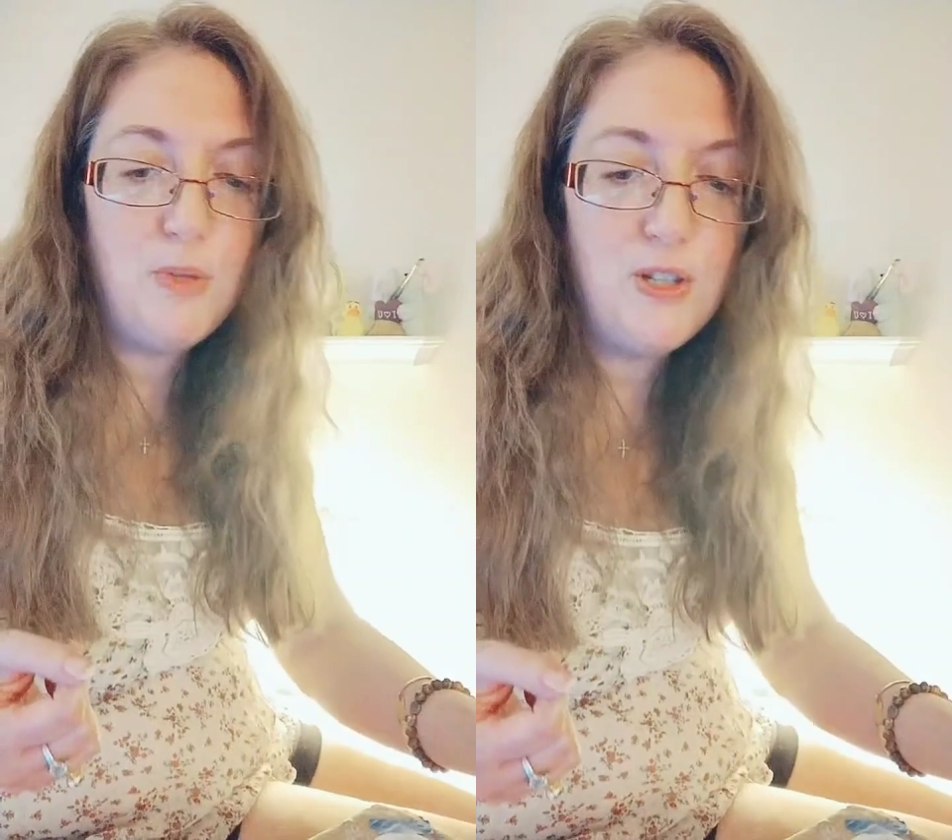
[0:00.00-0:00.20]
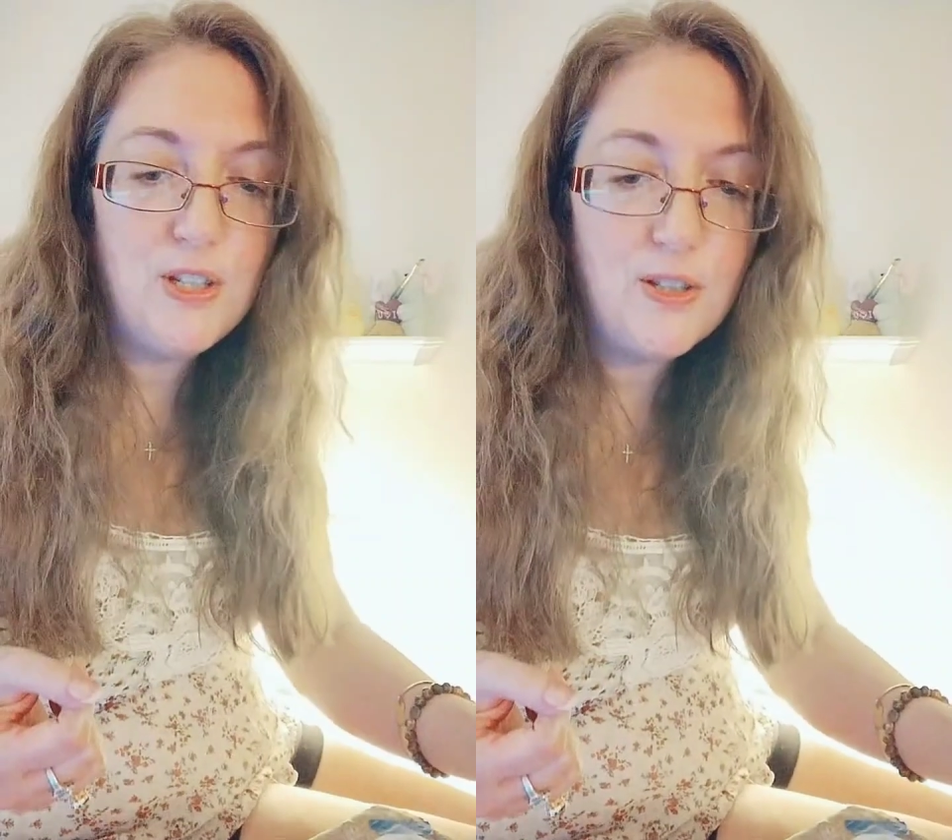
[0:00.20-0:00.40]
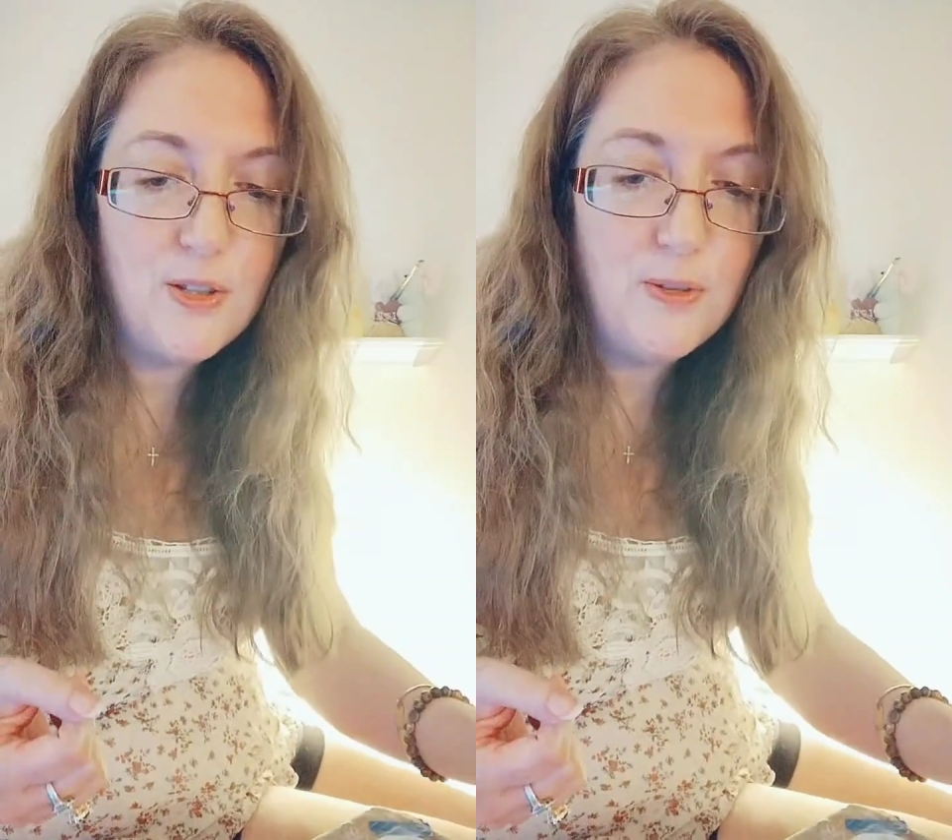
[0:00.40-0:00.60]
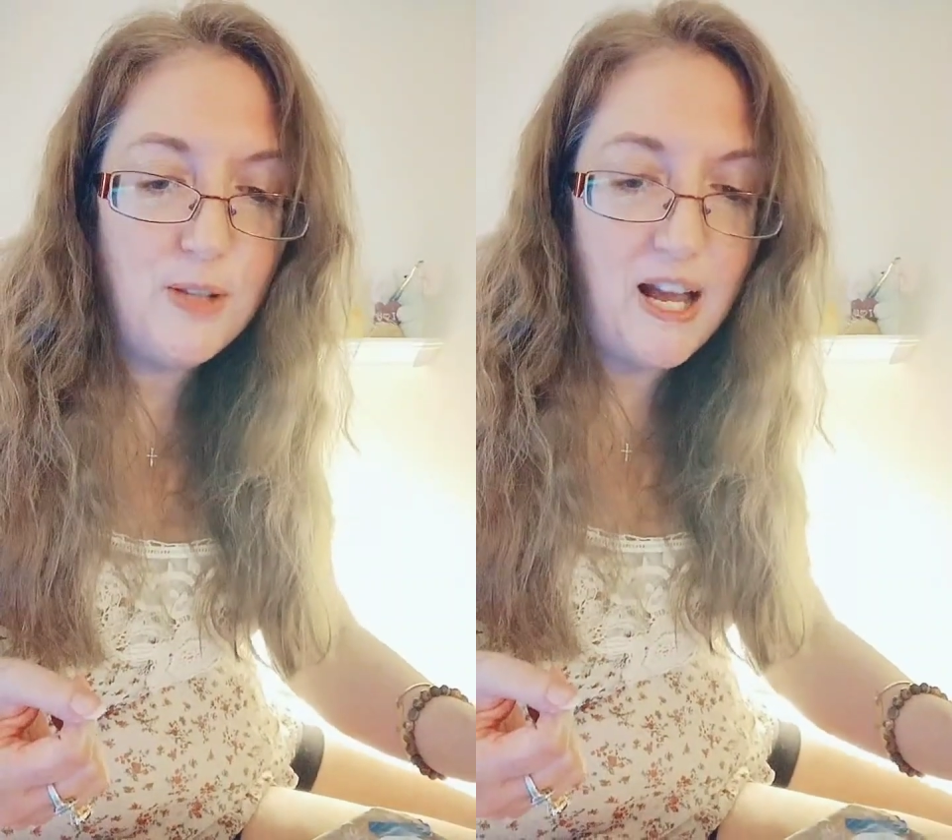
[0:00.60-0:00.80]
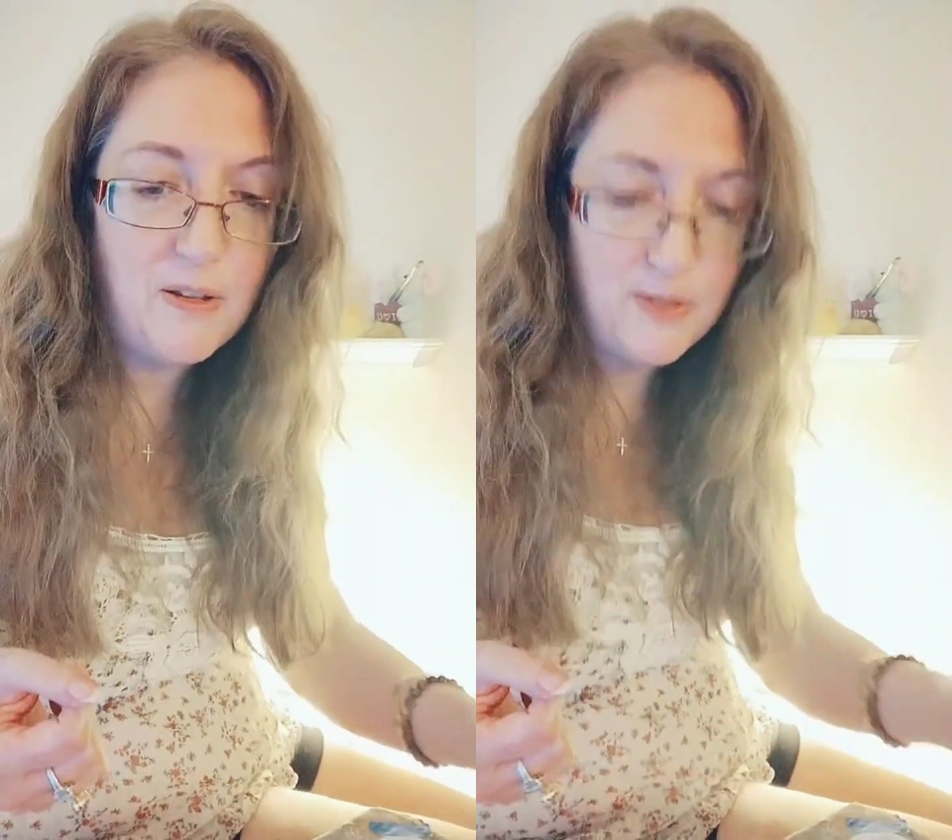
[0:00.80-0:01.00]
music too
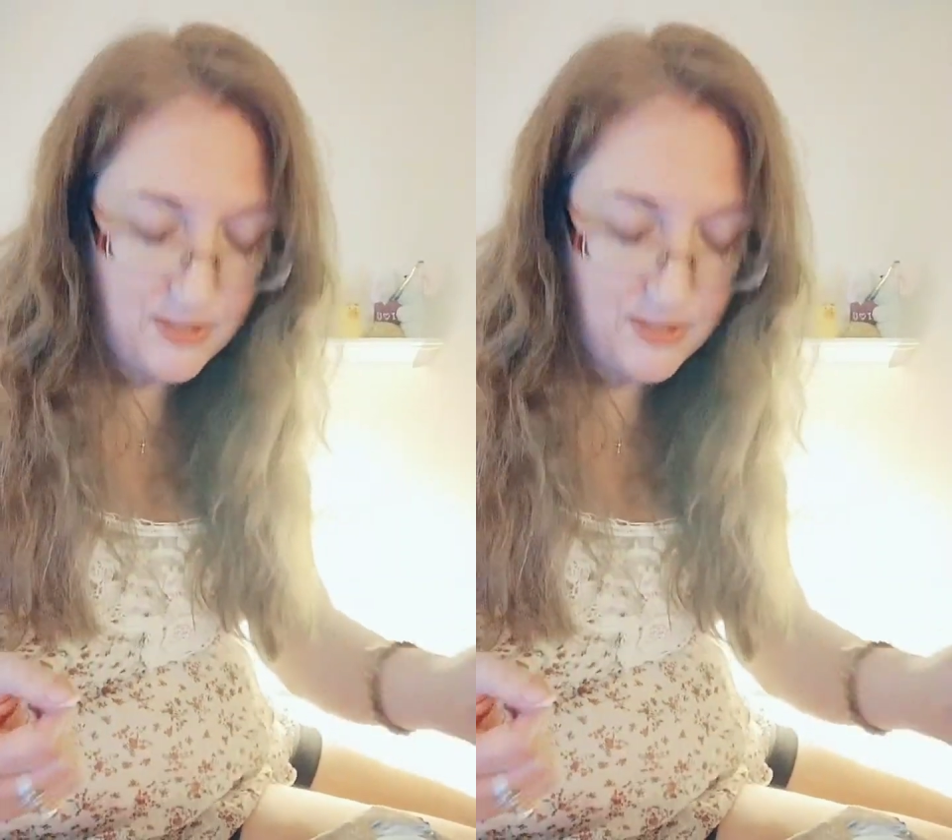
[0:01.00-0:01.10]
loud,